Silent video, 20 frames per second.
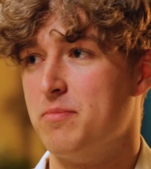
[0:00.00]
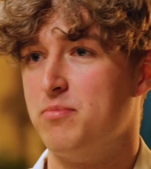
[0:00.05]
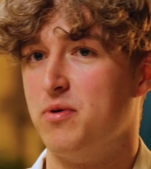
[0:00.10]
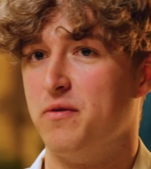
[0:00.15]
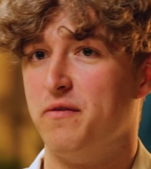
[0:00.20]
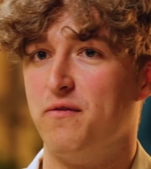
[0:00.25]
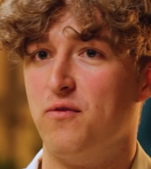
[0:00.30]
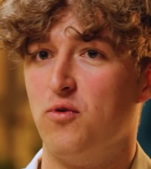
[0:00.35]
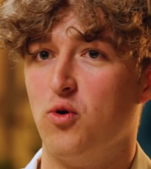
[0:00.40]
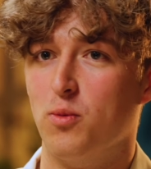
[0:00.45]

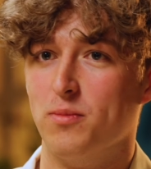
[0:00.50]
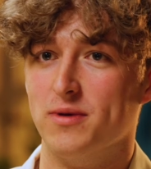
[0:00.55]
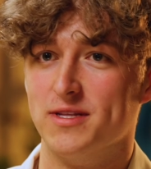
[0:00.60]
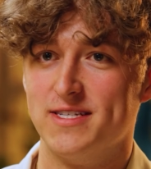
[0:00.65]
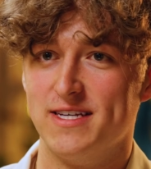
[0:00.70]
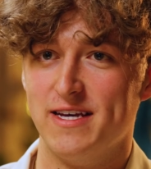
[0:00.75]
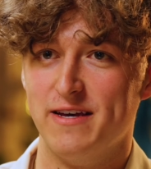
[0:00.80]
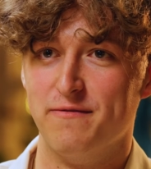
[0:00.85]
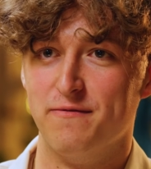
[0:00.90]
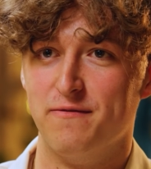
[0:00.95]

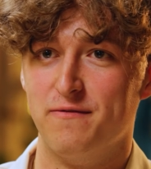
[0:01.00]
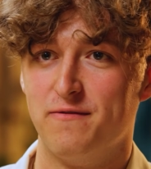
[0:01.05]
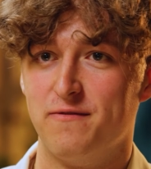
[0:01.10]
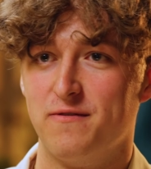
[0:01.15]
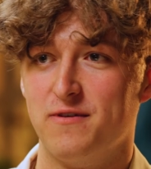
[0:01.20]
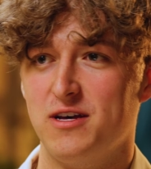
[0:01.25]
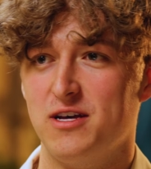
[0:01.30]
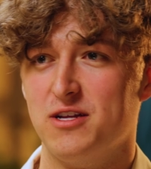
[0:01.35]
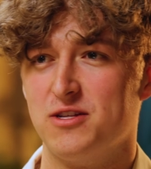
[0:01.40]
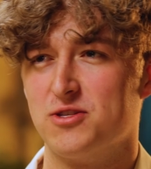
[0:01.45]
performative,
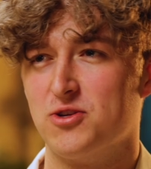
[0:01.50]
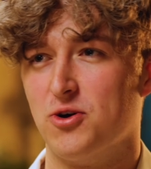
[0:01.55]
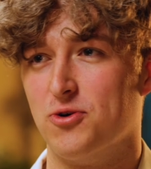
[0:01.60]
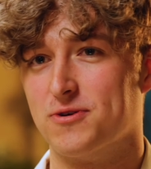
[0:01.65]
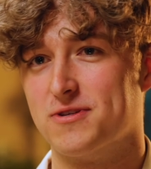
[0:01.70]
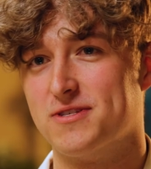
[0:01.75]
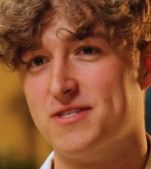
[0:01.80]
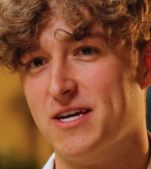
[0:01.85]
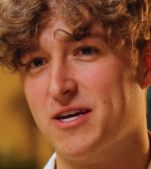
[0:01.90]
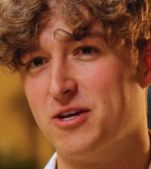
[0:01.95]

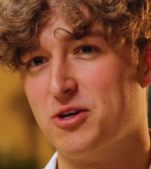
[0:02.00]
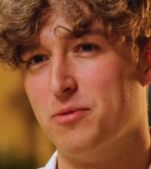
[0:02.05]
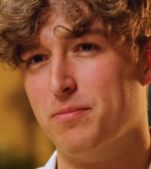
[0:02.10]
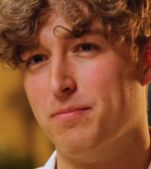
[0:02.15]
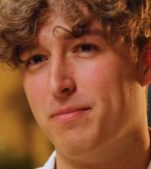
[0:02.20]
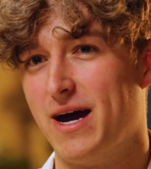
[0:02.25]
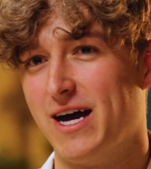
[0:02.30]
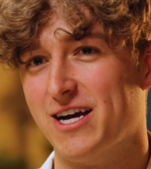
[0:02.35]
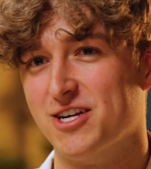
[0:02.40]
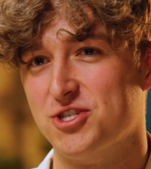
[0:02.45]
toxic
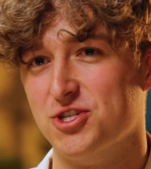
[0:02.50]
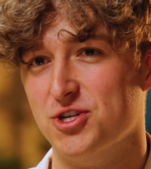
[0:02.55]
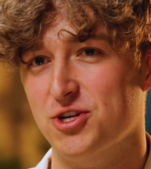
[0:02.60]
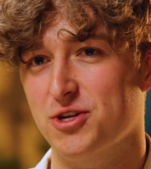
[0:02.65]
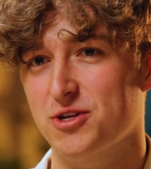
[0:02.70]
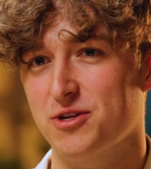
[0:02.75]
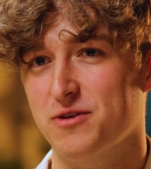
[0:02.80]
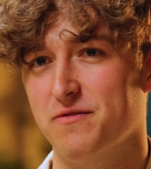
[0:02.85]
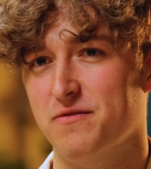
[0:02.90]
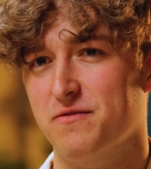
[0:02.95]

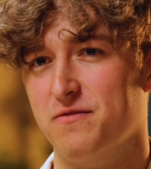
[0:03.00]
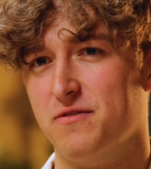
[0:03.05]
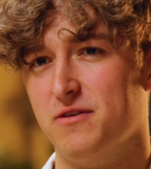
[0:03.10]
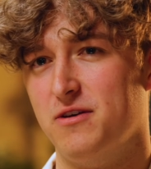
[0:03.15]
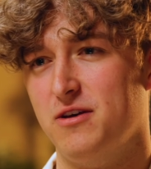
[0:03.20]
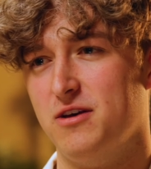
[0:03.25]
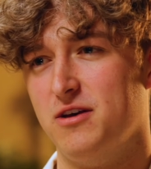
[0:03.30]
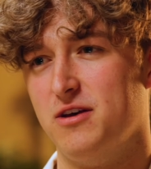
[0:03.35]
compassion of